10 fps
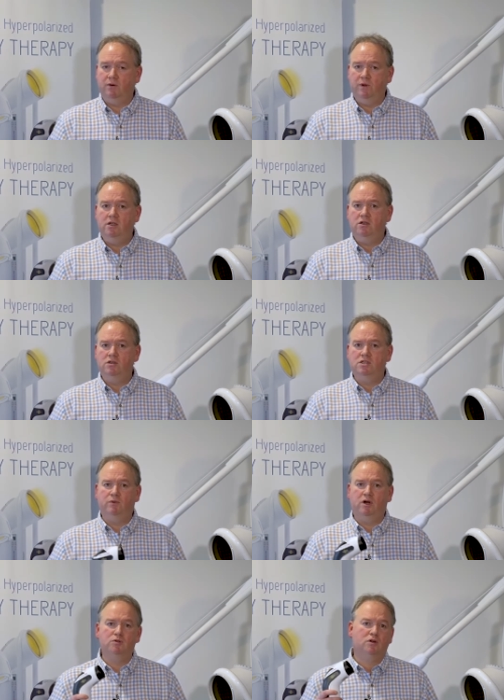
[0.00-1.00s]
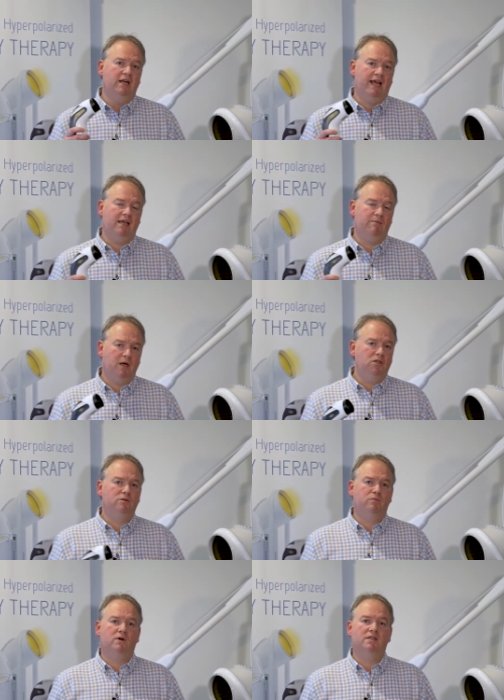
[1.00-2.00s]
Now, when you use the Bioptron on
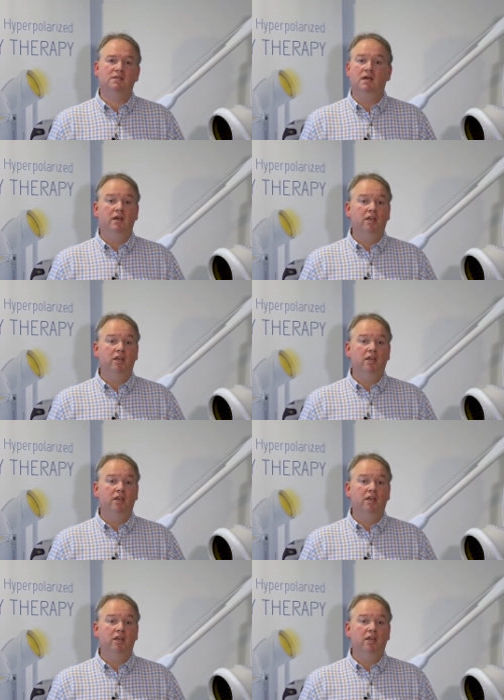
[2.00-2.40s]
acupuncture points,